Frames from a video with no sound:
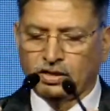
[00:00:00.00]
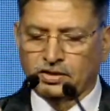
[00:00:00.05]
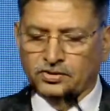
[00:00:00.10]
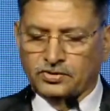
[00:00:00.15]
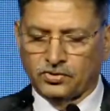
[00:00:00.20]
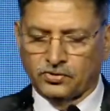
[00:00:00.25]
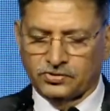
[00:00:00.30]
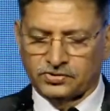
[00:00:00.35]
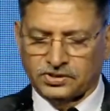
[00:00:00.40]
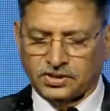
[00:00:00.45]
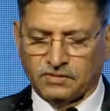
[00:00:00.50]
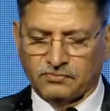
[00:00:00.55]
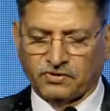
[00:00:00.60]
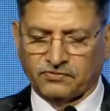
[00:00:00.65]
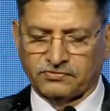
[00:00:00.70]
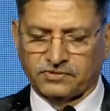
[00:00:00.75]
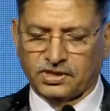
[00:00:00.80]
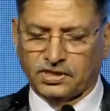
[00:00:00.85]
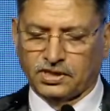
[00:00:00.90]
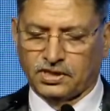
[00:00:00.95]
some of
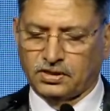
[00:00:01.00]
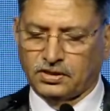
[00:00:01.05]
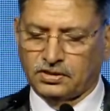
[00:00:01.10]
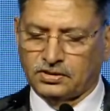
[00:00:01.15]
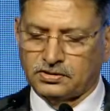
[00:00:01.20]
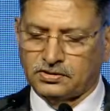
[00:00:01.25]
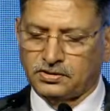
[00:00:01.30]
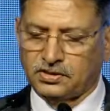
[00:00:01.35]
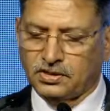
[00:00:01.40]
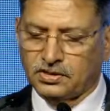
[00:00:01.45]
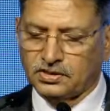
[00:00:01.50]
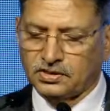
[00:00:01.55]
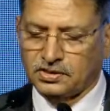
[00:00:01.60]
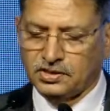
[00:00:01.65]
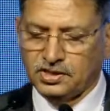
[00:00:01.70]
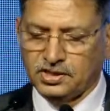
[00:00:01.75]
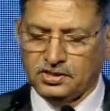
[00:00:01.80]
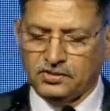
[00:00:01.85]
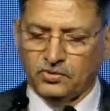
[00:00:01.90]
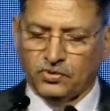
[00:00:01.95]
the
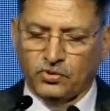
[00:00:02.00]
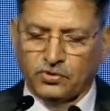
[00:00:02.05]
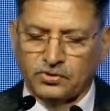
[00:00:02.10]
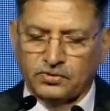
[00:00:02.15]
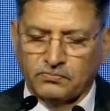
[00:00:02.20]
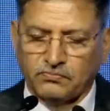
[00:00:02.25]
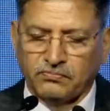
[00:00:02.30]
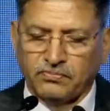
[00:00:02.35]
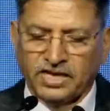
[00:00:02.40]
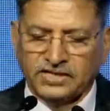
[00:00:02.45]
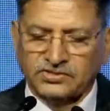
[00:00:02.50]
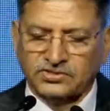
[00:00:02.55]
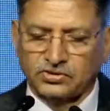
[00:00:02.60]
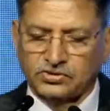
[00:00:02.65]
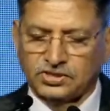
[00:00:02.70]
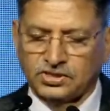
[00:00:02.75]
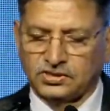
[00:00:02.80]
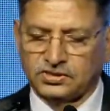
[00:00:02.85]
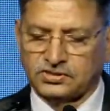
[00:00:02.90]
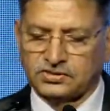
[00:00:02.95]
keynote
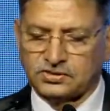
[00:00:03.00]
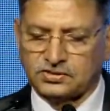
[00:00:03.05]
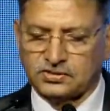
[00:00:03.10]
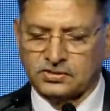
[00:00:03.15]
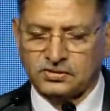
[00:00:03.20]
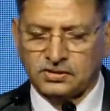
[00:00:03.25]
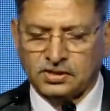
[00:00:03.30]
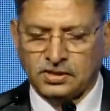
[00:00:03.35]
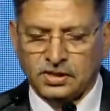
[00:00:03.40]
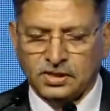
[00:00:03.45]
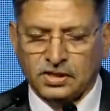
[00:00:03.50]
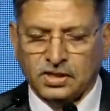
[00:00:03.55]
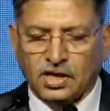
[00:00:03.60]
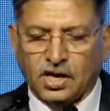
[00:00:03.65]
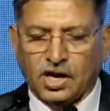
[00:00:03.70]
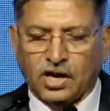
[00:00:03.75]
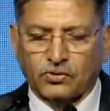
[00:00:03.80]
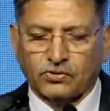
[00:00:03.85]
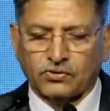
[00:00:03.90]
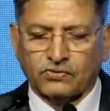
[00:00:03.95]
messages
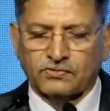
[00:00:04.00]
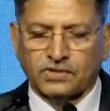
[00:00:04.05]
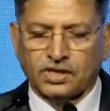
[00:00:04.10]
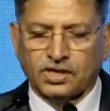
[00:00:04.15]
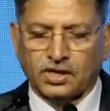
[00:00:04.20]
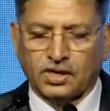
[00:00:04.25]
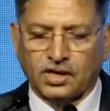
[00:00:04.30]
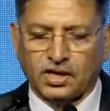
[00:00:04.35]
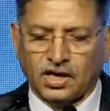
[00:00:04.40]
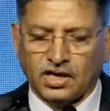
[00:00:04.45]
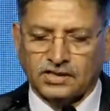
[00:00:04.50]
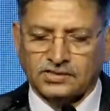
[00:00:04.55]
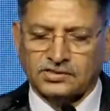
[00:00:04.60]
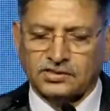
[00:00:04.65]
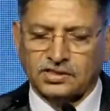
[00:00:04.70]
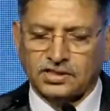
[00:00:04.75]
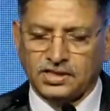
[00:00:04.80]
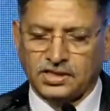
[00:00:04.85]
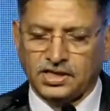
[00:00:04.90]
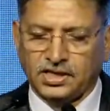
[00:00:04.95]
out of the last
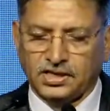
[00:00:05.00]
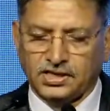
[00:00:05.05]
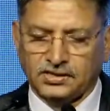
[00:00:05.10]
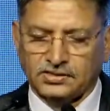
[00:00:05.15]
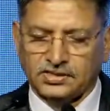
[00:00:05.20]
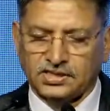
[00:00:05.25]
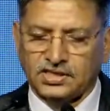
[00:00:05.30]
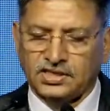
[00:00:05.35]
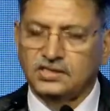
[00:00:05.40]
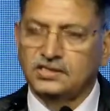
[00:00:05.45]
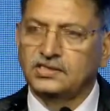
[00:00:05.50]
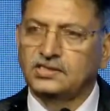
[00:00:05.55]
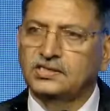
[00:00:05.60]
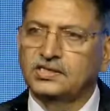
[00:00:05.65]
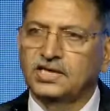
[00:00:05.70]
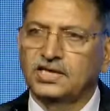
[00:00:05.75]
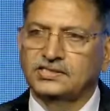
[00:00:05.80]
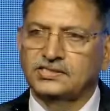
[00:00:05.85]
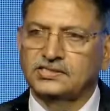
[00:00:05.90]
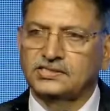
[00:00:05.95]
3 days
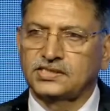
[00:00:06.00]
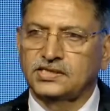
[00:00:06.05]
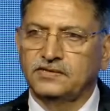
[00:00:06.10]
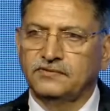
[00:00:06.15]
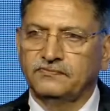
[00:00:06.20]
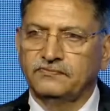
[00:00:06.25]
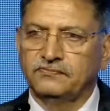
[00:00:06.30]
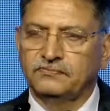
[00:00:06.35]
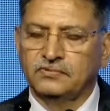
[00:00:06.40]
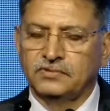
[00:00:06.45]
intensive,